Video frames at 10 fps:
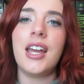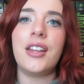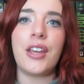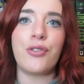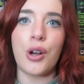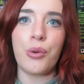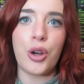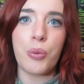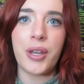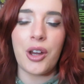They've grown
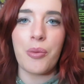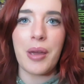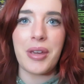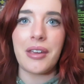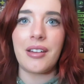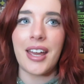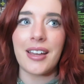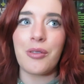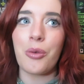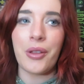up, you know, maybe
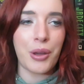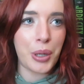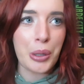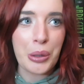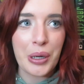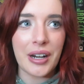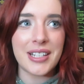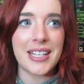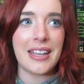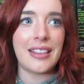like when they were younger,
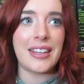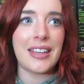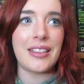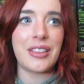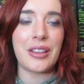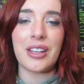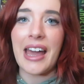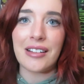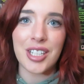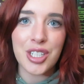seeing the
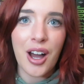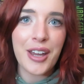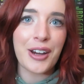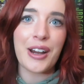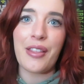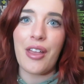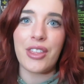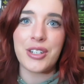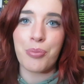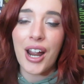Celtic Tiger and then
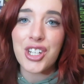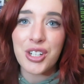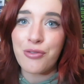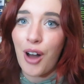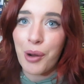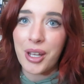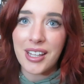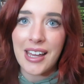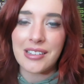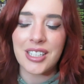the Depression following
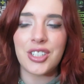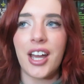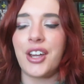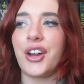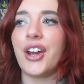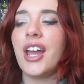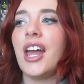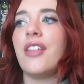the Celtic Tiger,